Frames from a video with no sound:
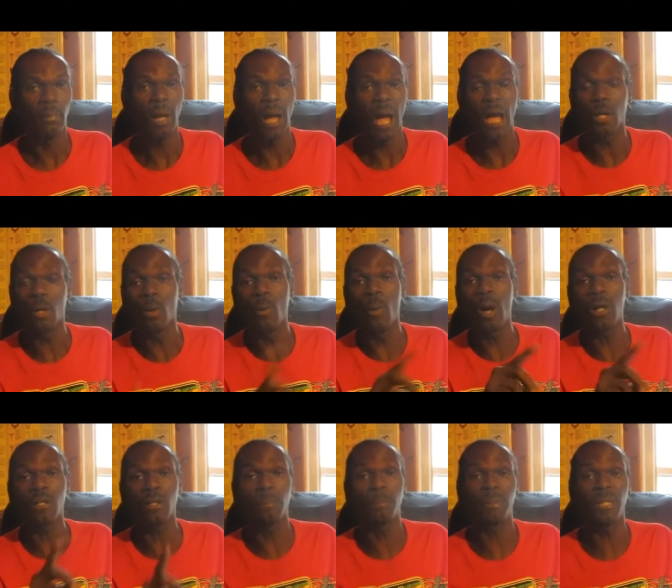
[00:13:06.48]
I don't
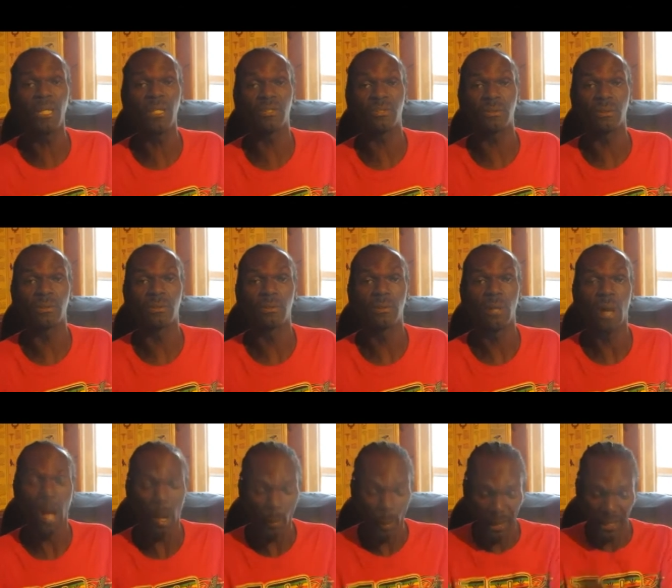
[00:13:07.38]
want no peace.
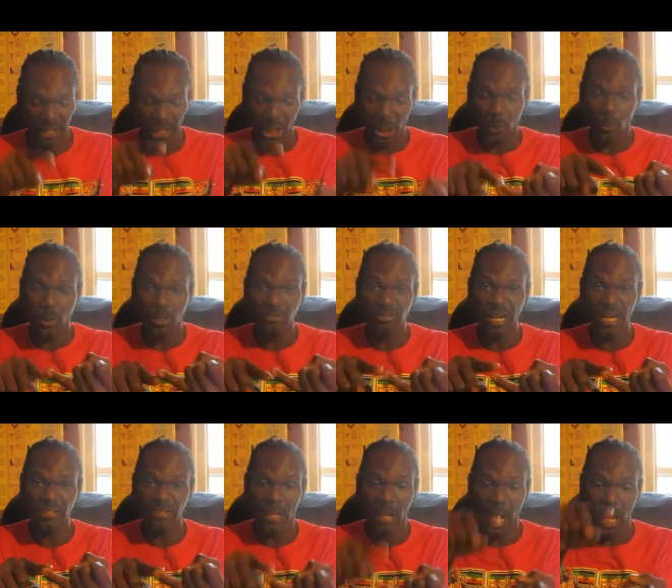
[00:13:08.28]
I want equal
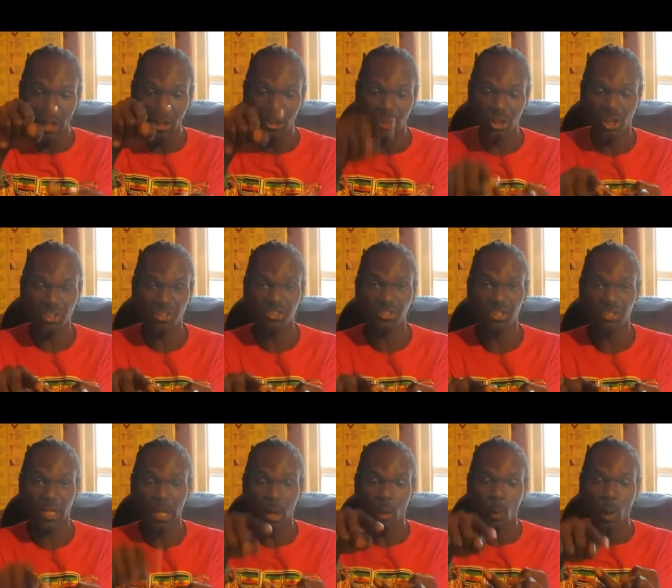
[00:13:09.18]
rights and justice.
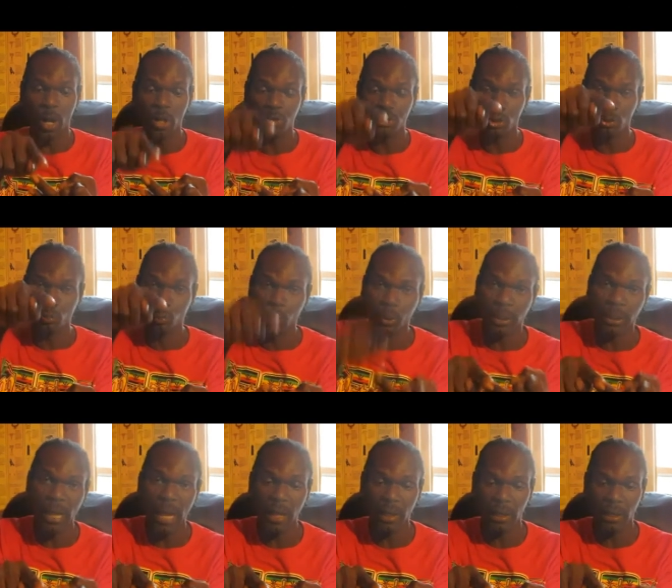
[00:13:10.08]
And I want Judge
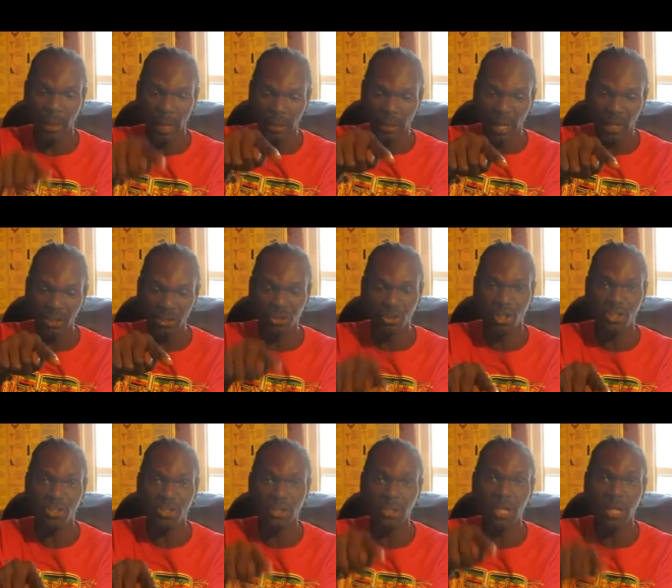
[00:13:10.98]
Woodlock and all the
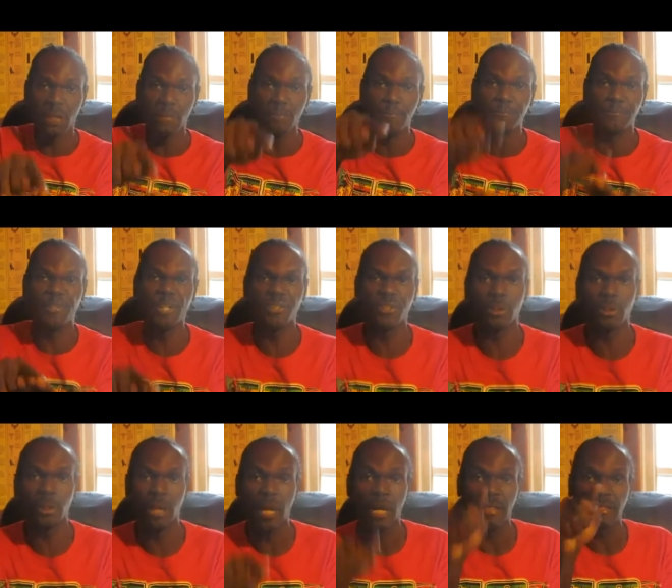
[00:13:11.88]
judges in
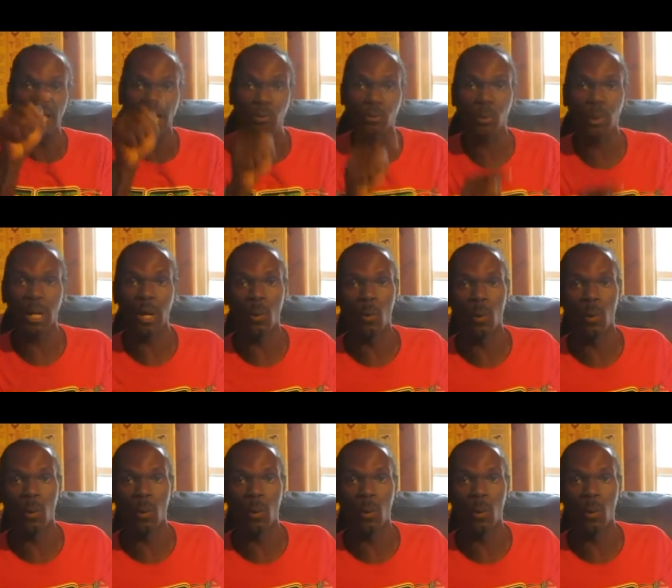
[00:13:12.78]
prison. That's what I